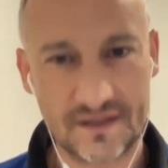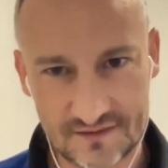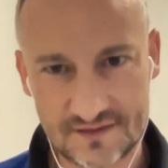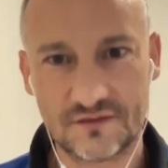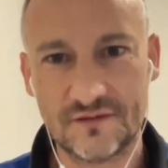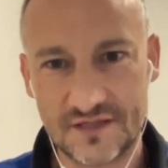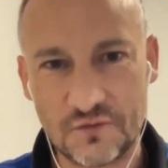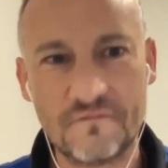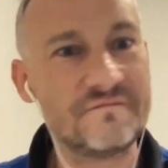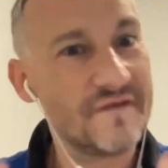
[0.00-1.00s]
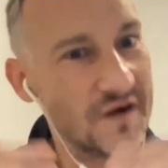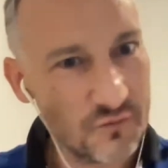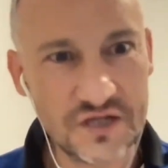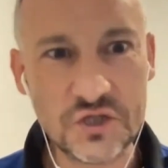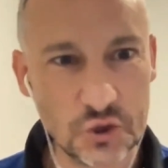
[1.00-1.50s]
So it's a
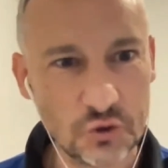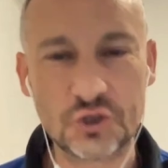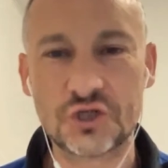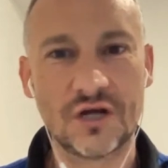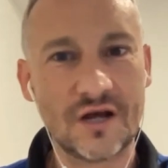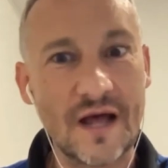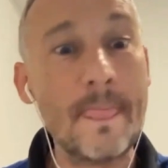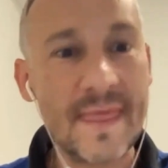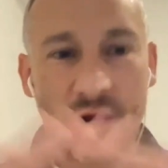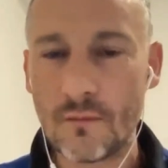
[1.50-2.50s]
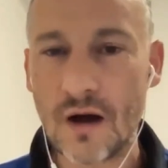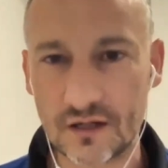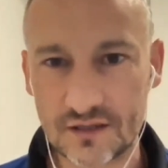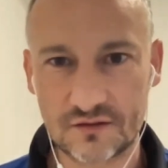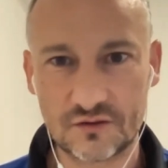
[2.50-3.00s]
very huge
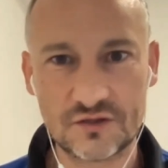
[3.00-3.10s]
neobank,